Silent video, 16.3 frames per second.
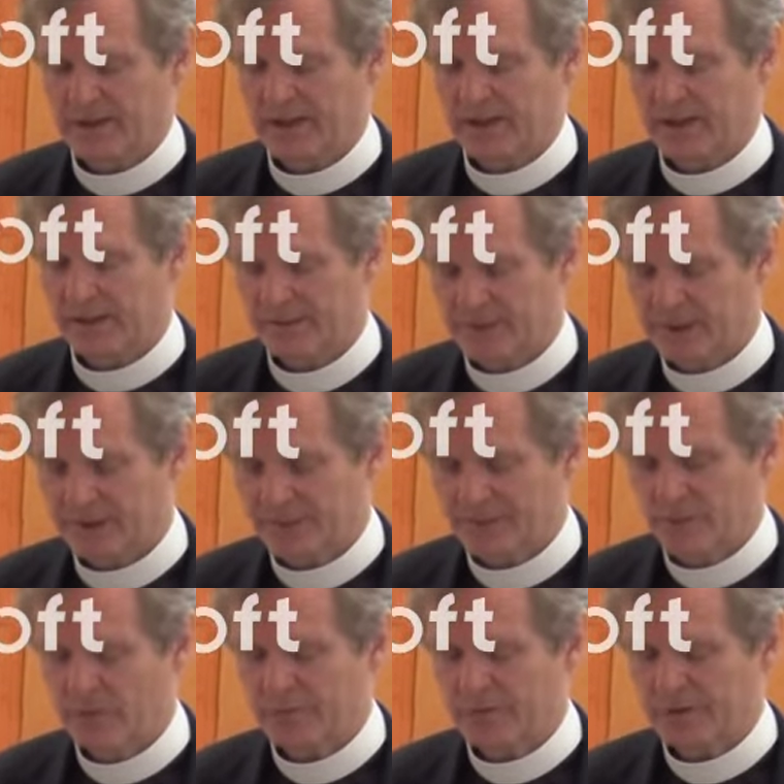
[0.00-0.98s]
and can
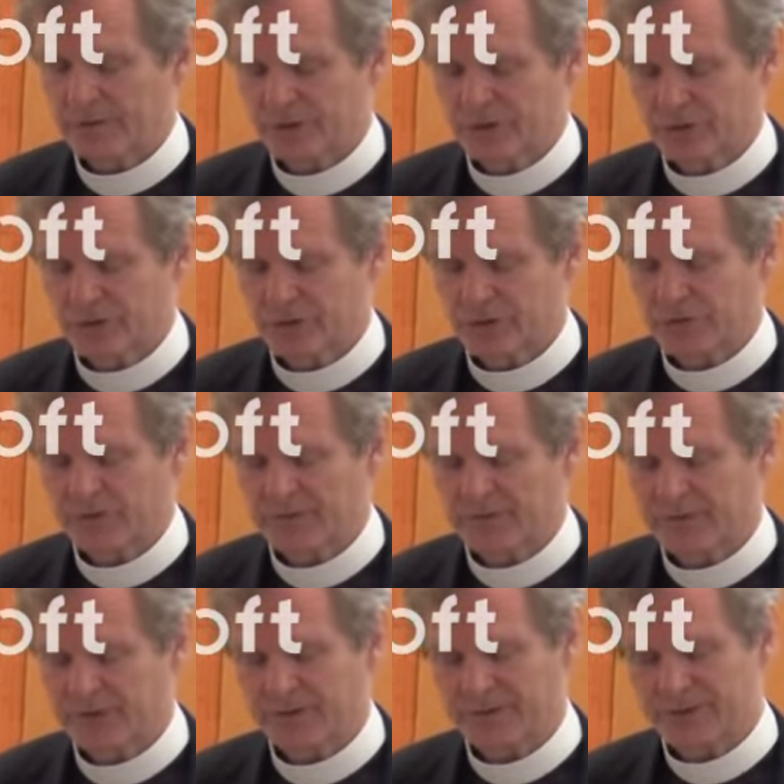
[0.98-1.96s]
therefore be sure of
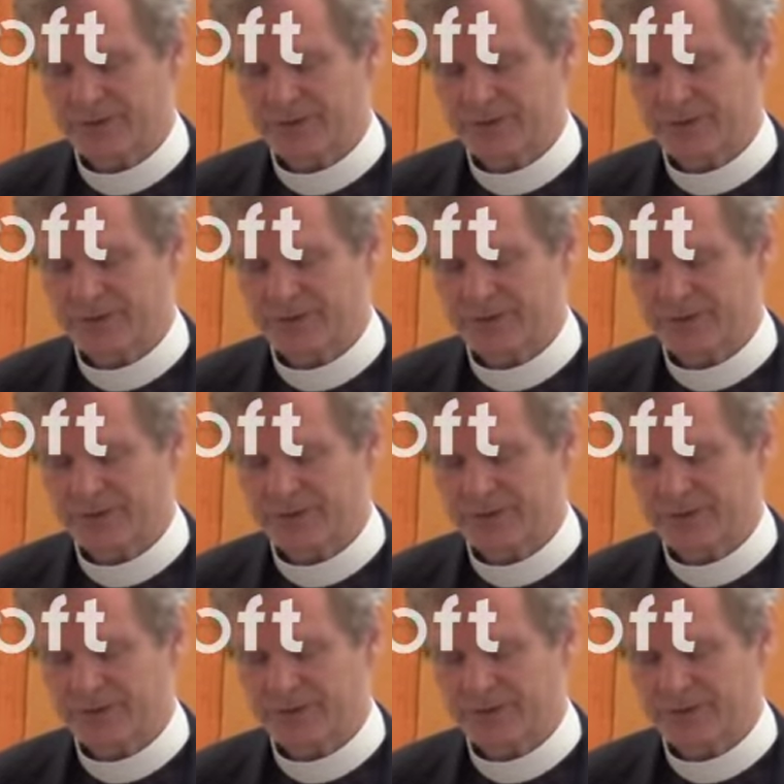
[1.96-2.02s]
their